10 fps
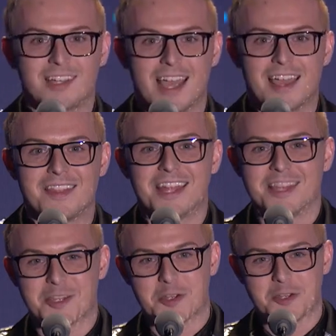And
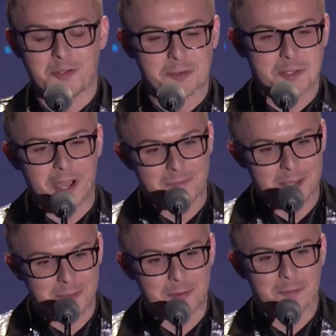then you taught
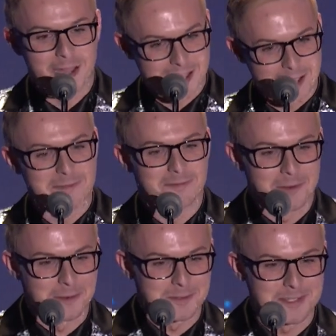me through my
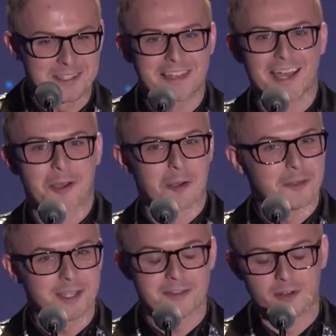headphones that all
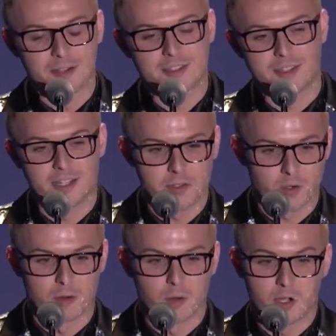the adversity and
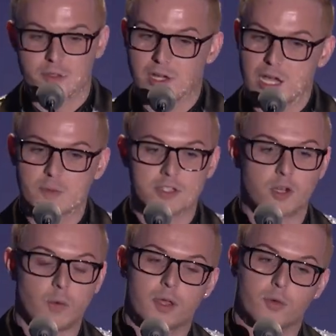turmoil that I was
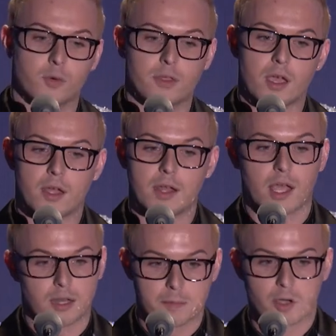going through then
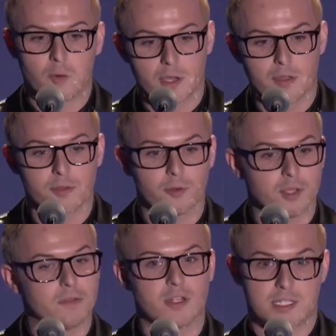and I'm going through
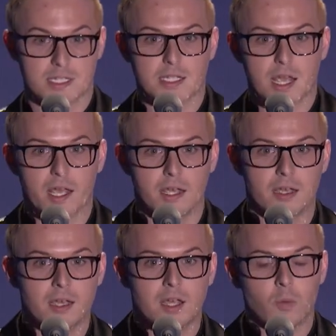even today
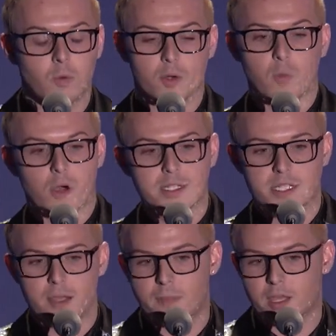would one
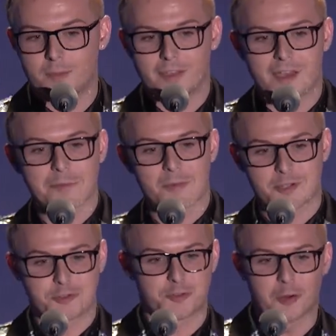day make me that
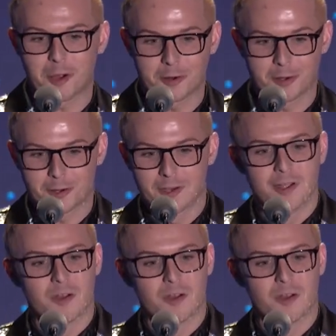much stronger,